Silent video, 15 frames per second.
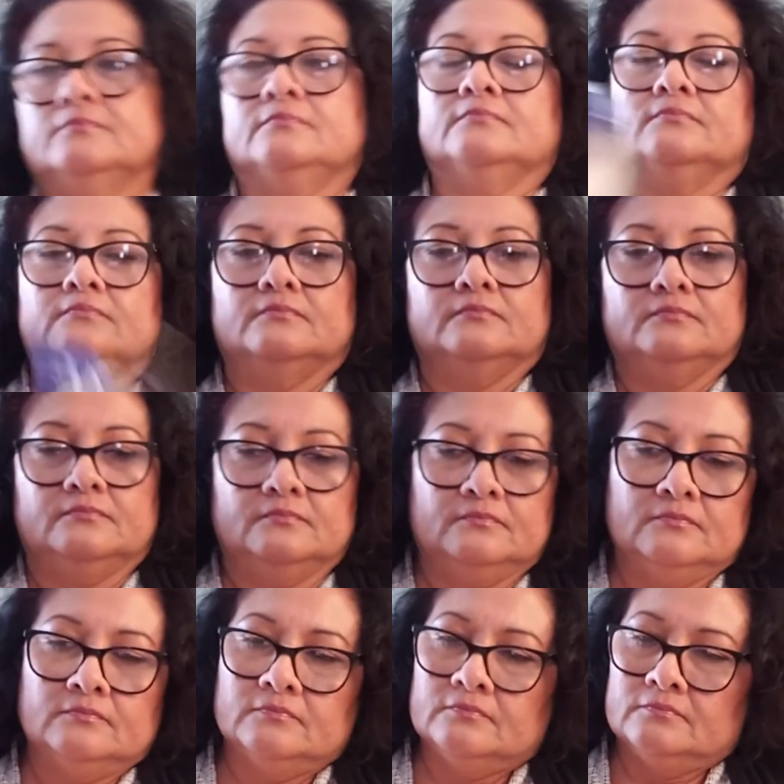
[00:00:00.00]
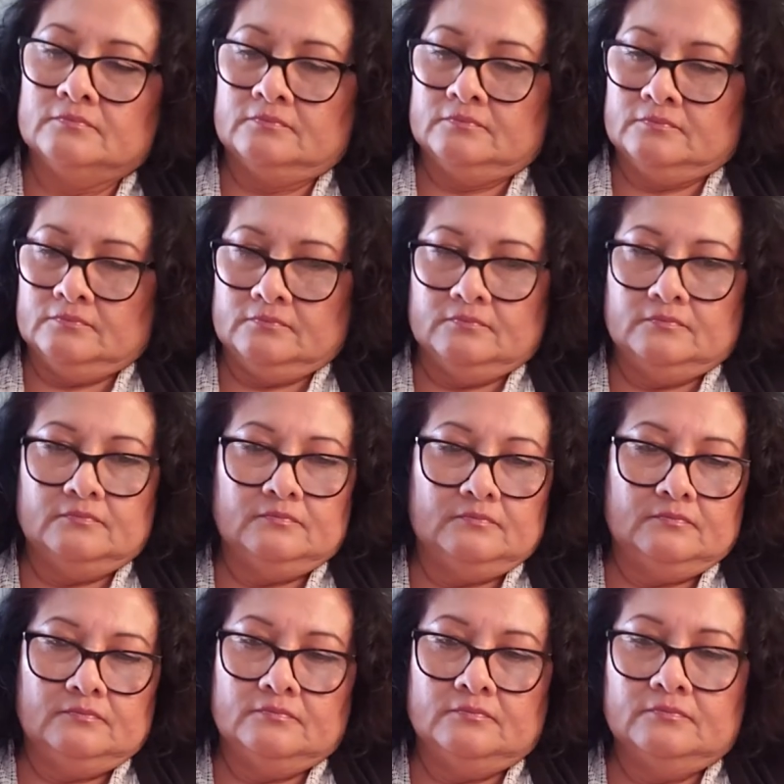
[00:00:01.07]

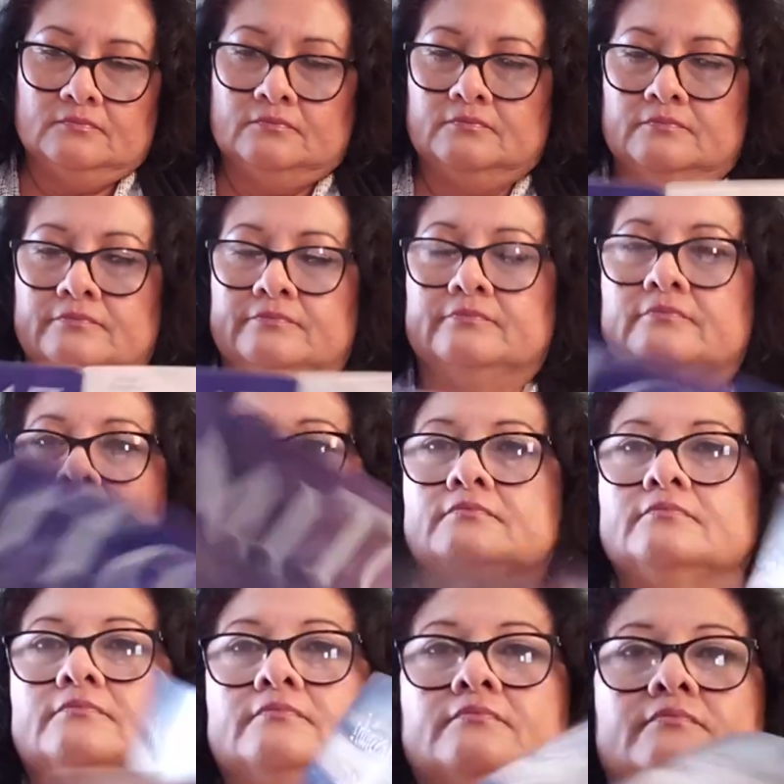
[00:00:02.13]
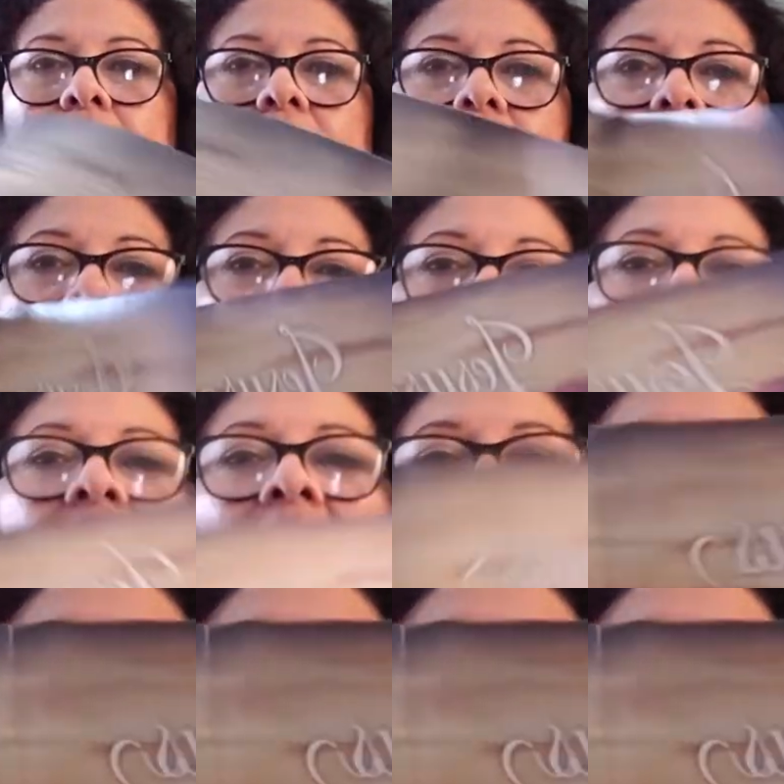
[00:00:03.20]
Nobody speaks.